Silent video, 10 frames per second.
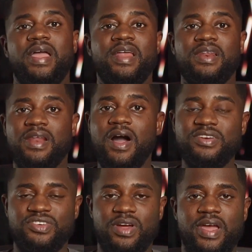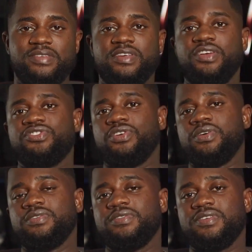In large
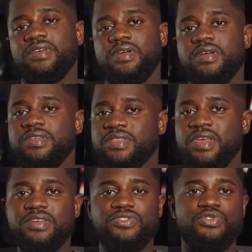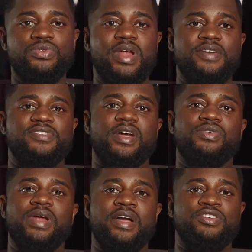organizations, these two
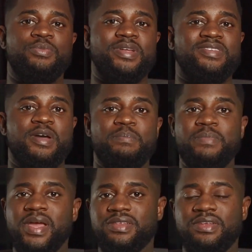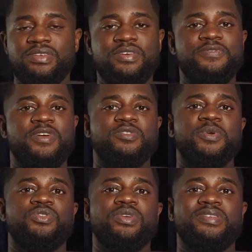lifecycle arguments can make the difference
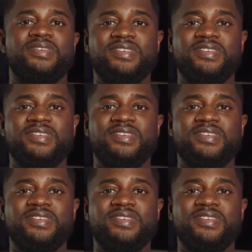between